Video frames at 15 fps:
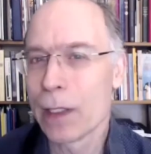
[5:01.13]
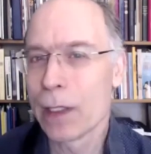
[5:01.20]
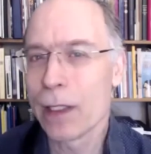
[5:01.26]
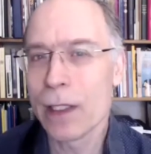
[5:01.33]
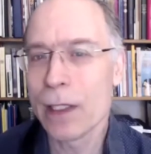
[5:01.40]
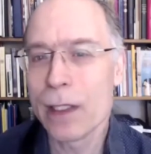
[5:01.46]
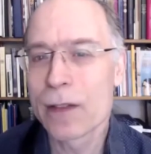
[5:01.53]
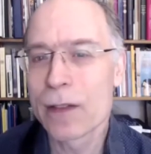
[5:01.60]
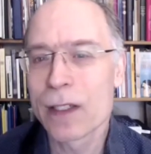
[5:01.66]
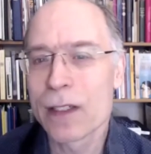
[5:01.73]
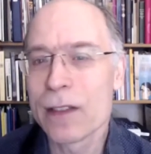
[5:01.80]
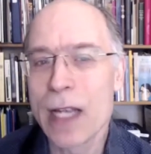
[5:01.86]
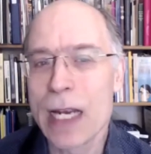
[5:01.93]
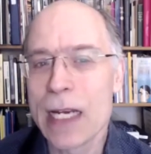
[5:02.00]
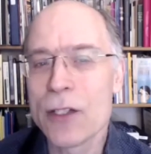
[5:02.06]
"He's a
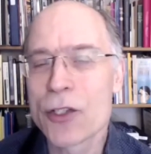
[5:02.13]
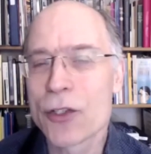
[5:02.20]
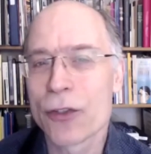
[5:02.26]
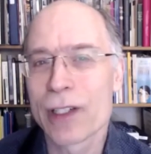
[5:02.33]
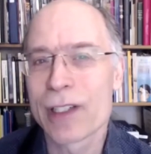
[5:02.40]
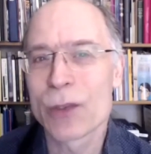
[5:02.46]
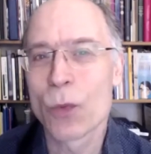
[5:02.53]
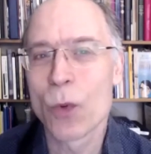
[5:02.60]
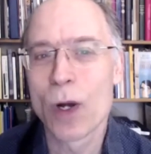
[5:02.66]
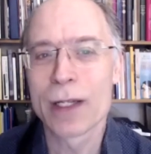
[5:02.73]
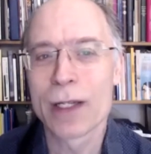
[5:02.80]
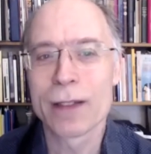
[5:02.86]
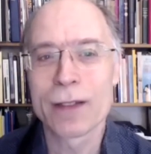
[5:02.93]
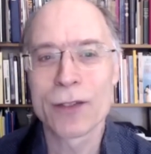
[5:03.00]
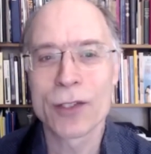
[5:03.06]
dangerous
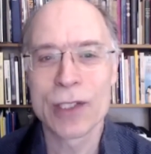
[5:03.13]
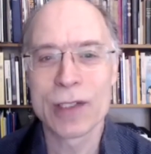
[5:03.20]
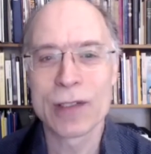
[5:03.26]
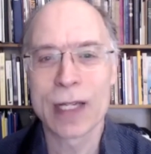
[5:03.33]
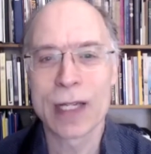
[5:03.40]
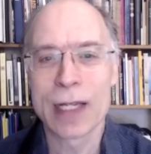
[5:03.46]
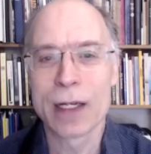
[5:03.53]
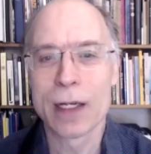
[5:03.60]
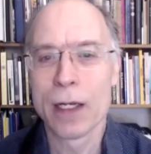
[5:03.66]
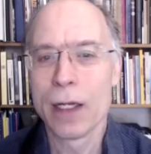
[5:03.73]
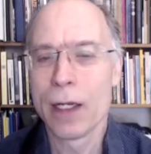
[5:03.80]
one," she said.